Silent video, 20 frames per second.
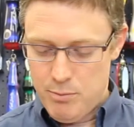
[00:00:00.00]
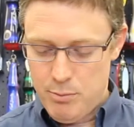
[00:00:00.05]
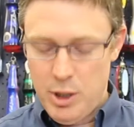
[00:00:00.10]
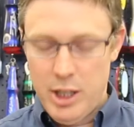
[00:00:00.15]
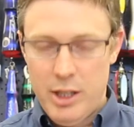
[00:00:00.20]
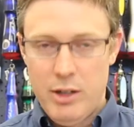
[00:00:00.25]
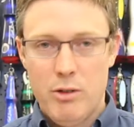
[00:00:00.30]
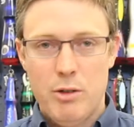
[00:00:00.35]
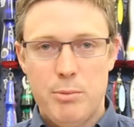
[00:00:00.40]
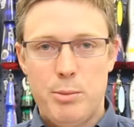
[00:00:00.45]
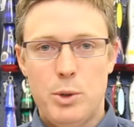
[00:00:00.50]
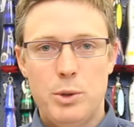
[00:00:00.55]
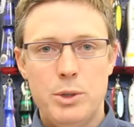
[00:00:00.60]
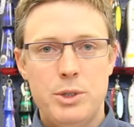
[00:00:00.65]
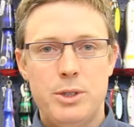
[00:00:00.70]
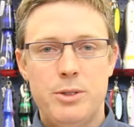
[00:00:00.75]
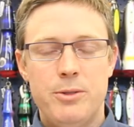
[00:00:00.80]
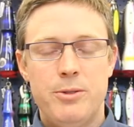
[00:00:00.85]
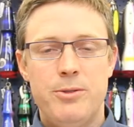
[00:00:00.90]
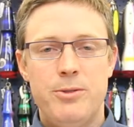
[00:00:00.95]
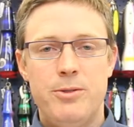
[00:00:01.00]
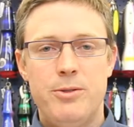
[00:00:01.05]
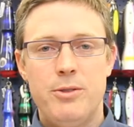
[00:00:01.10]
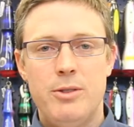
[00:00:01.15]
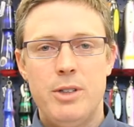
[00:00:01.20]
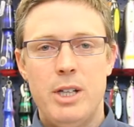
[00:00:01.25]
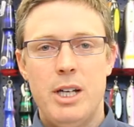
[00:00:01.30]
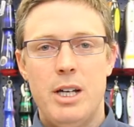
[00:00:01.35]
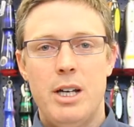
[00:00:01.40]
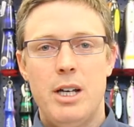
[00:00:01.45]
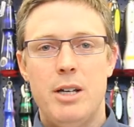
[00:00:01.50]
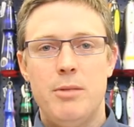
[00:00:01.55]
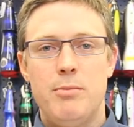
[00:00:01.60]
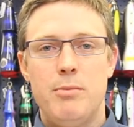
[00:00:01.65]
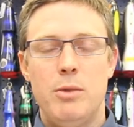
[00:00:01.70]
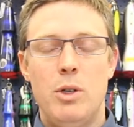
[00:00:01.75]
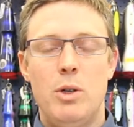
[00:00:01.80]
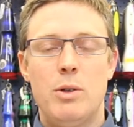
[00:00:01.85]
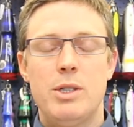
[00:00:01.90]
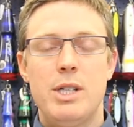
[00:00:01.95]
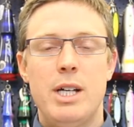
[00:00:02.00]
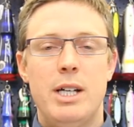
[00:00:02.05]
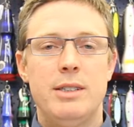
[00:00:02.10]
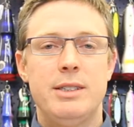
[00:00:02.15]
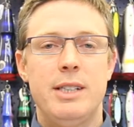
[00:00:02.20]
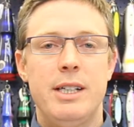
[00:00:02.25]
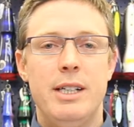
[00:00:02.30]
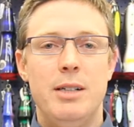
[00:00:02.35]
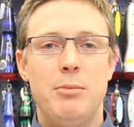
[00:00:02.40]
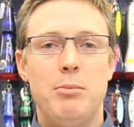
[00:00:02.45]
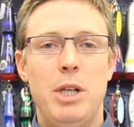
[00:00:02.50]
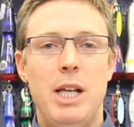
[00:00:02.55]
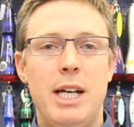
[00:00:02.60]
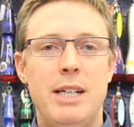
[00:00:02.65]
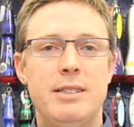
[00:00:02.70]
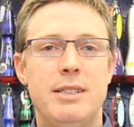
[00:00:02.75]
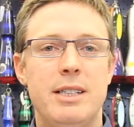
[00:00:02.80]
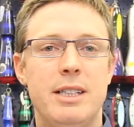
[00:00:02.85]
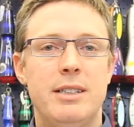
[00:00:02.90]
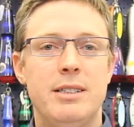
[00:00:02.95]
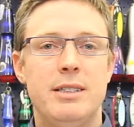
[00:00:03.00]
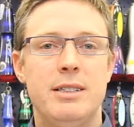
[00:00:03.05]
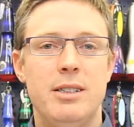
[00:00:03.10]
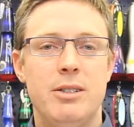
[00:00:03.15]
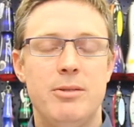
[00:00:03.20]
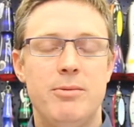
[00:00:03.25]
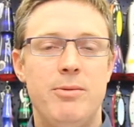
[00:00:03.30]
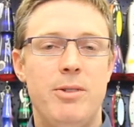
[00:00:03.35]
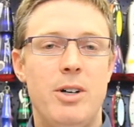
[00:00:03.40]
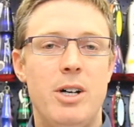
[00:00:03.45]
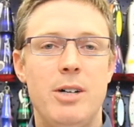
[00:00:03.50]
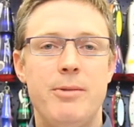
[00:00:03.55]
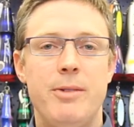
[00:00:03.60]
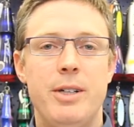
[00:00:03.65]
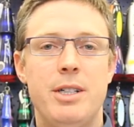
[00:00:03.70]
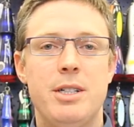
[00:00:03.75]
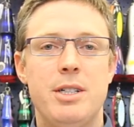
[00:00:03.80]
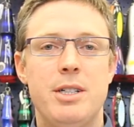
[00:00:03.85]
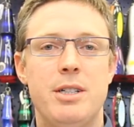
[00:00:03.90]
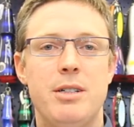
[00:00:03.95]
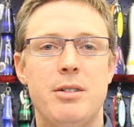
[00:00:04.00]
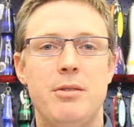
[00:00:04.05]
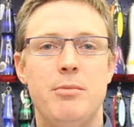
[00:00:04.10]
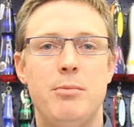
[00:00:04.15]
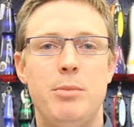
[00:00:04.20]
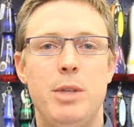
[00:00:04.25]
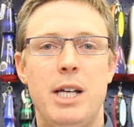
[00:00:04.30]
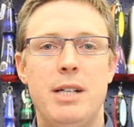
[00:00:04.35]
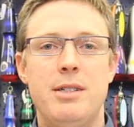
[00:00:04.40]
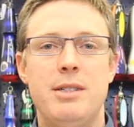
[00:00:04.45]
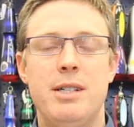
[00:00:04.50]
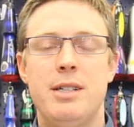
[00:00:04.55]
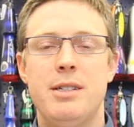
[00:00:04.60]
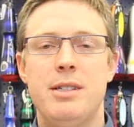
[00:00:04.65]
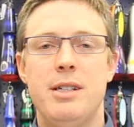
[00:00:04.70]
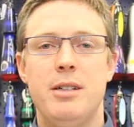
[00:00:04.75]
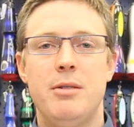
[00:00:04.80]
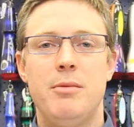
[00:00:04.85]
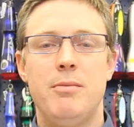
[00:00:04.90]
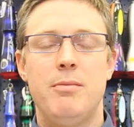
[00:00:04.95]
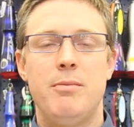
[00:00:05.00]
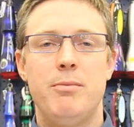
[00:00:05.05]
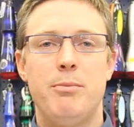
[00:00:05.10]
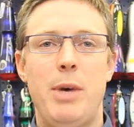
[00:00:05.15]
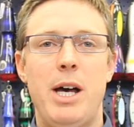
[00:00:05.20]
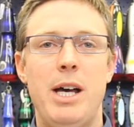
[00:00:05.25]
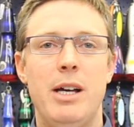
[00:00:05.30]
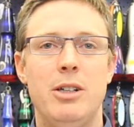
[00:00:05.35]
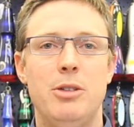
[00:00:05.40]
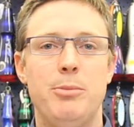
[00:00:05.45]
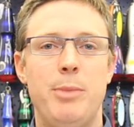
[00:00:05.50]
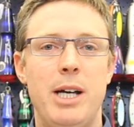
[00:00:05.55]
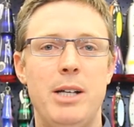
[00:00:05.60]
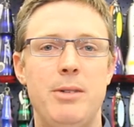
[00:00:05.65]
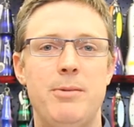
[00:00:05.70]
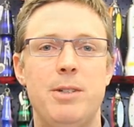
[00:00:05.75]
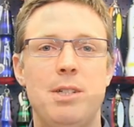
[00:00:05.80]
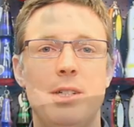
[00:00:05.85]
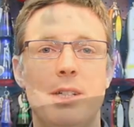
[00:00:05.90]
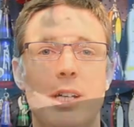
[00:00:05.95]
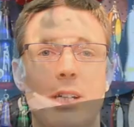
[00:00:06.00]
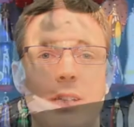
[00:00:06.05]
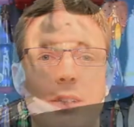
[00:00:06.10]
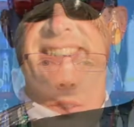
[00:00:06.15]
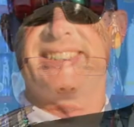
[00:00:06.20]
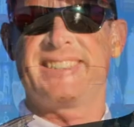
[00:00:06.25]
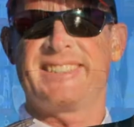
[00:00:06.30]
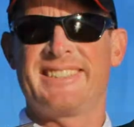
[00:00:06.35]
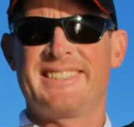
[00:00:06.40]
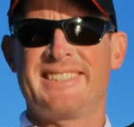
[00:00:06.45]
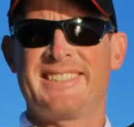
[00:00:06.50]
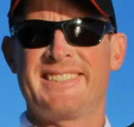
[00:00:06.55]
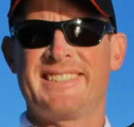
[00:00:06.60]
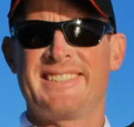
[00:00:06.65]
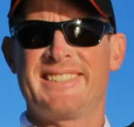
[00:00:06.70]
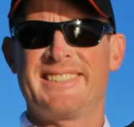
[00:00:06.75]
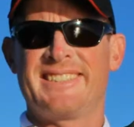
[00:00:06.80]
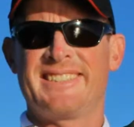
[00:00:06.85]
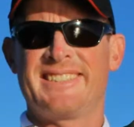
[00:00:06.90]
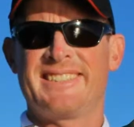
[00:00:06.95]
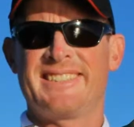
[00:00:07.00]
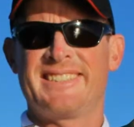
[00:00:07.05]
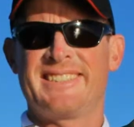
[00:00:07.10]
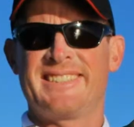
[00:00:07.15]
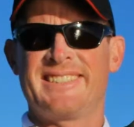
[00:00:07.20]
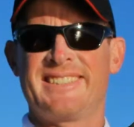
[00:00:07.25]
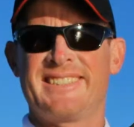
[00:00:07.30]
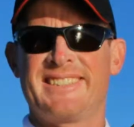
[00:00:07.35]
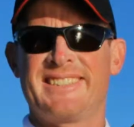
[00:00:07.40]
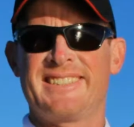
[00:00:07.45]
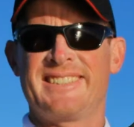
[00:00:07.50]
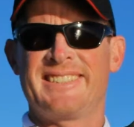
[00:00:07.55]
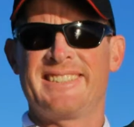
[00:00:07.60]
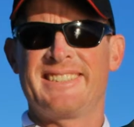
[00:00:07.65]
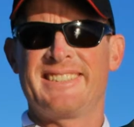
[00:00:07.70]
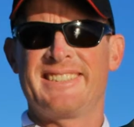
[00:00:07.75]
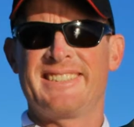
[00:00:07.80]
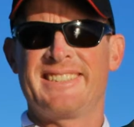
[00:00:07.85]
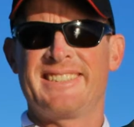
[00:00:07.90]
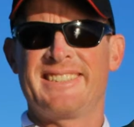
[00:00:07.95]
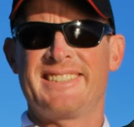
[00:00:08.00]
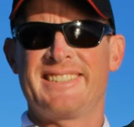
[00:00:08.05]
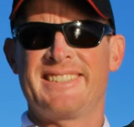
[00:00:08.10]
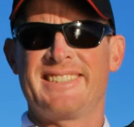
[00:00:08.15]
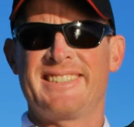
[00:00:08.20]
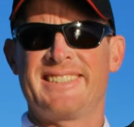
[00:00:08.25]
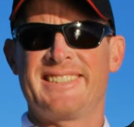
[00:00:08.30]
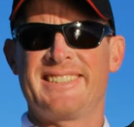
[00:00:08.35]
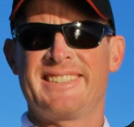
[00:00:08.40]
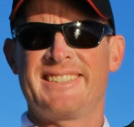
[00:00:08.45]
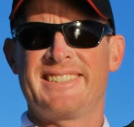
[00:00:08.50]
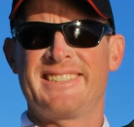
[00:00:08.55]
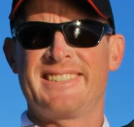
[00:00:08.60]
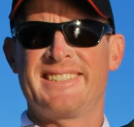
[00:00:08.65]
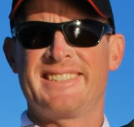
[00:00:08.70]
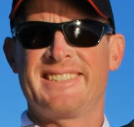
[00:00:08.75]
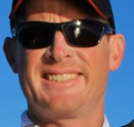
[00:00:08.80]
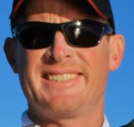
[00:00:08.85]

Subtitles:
Plenty of reports of longtails eating plastics, the 5-inch plastics in pale baitfish colours or the good old bubblegum pink.